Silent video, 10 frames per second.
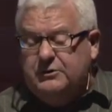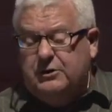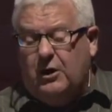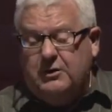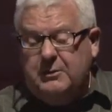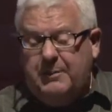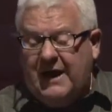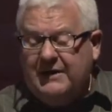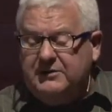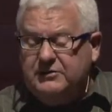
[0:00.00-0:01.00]
Don't
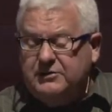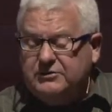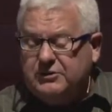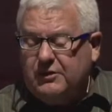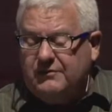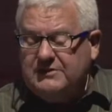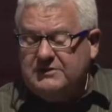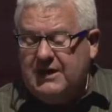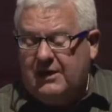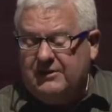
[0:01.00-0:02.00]
abandon your servants
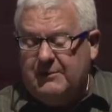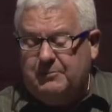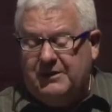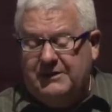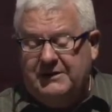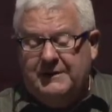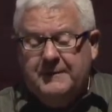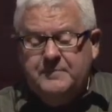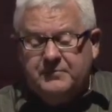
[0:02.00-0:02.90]
now, they pleaded.